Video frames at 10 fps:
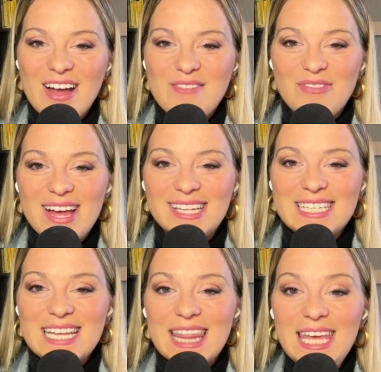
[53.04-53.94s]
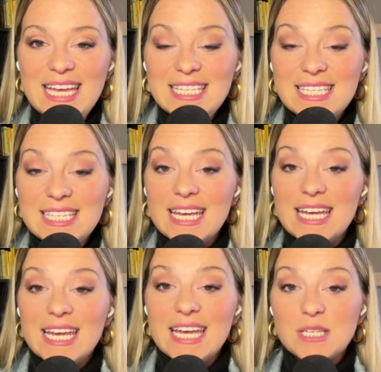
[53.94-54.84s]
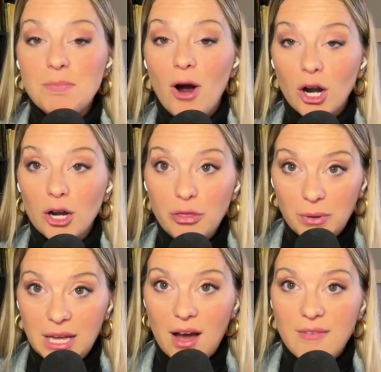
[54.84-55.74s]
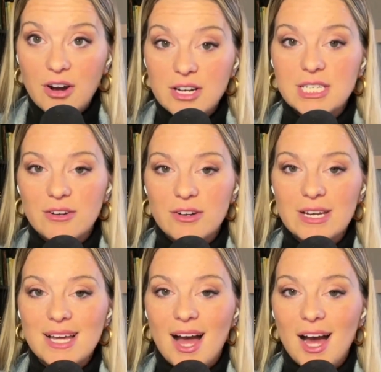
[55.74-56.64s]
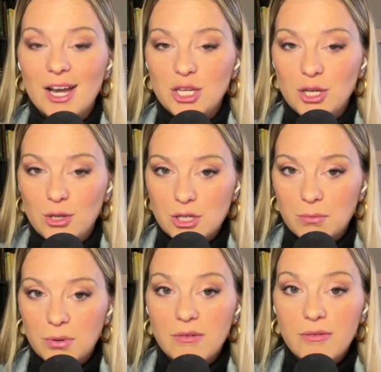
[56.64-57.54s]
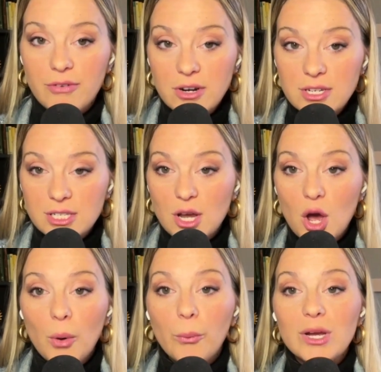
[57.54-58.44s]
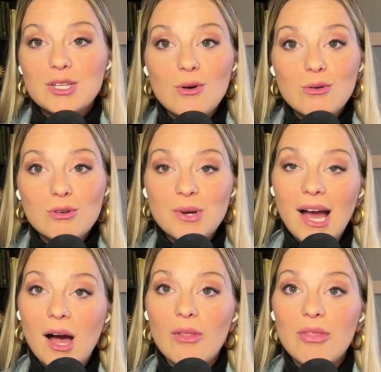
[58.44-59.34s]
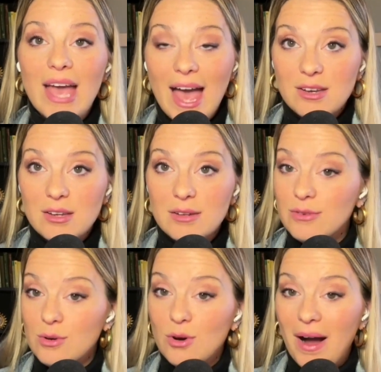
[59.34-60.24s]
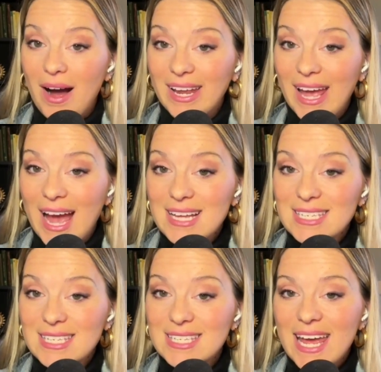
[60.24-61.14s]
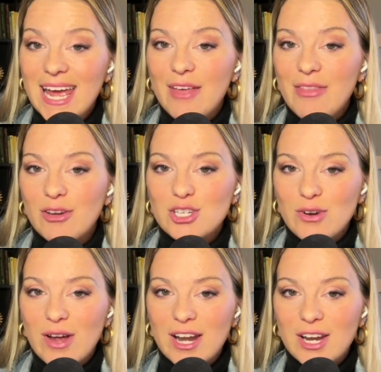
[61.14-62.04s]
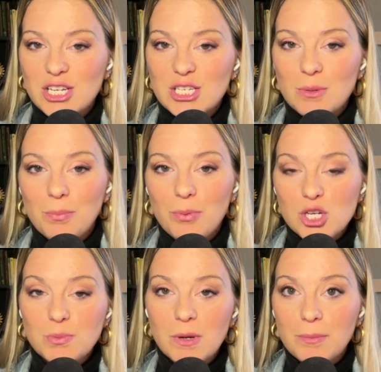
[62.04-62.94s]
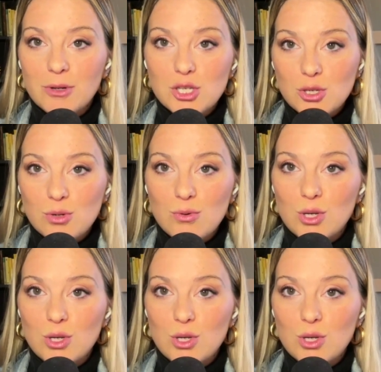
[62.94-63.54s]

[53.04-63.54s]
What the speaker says: right, friends, this is part 3 of our series on YouTube. First, we told you how the end of Google Podcast and their strategy to push people to